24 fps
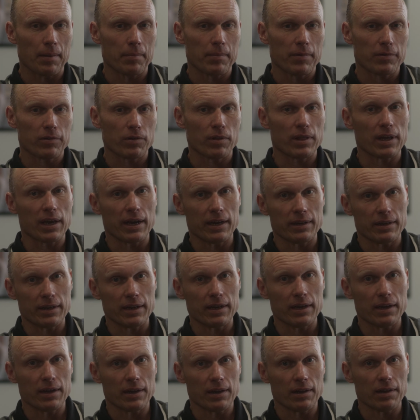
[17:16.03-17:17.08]
So the
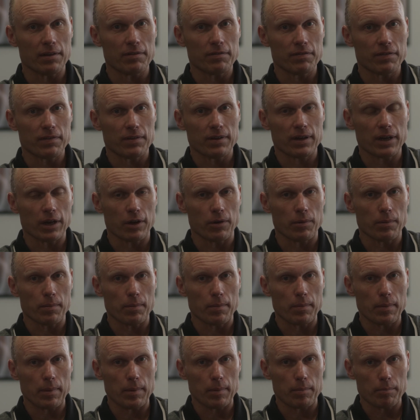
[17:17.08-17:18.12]
idea of
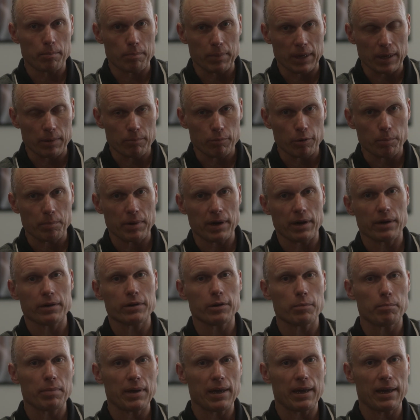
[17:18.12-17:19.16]
being prepared
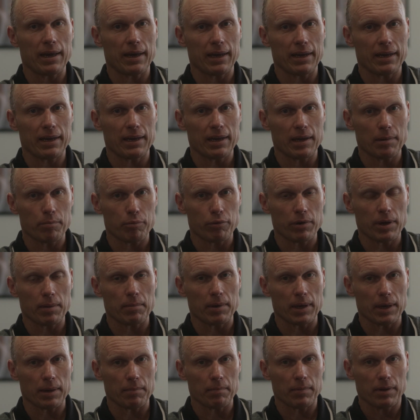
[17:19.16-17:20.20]
to pay a
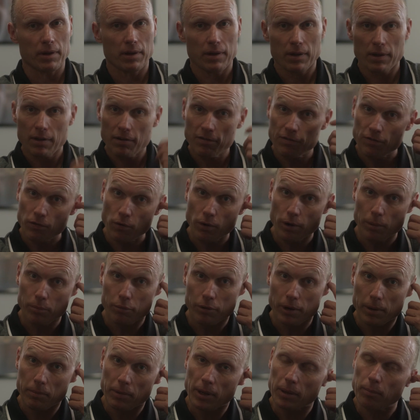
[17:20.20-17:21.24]
premium for a
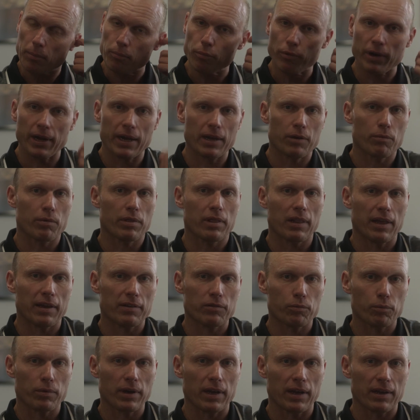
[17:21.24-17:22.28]
premium brand with
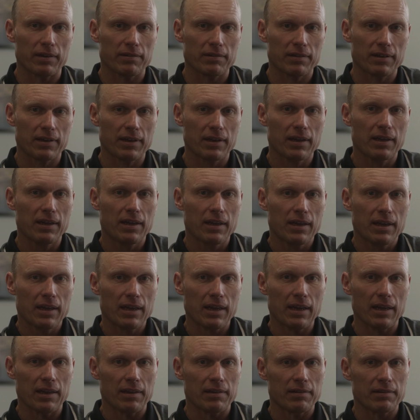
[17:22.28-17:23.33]
less risk
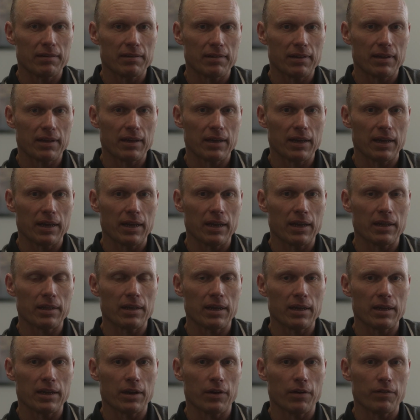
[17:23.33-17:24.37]
is,
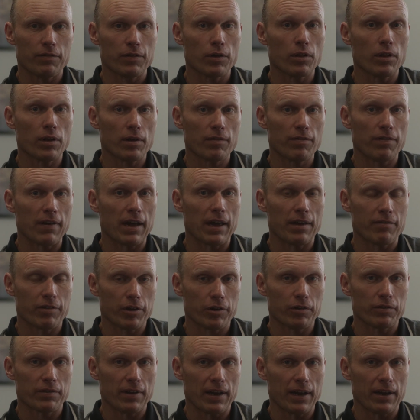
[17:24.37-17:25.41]
if you look 5
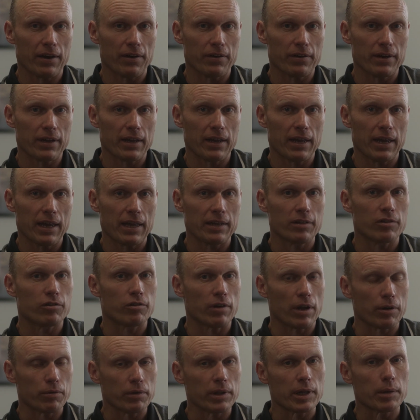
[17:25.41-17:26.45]
years out, it
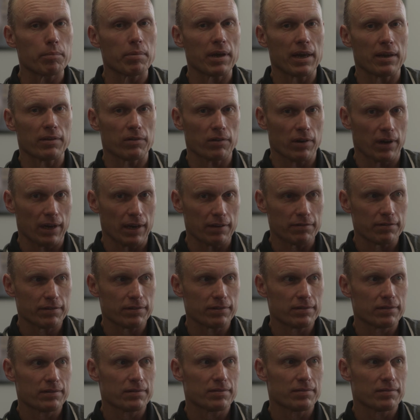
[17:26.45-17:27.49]
generally pays off
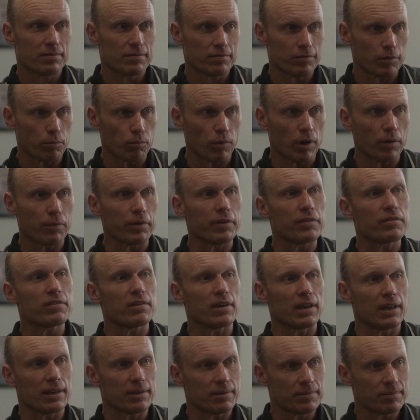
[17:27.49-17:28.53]
from what we've
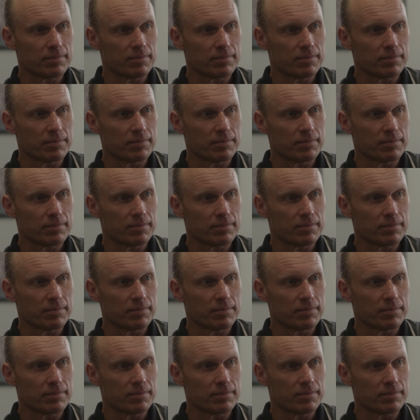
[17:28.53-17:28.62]
seen.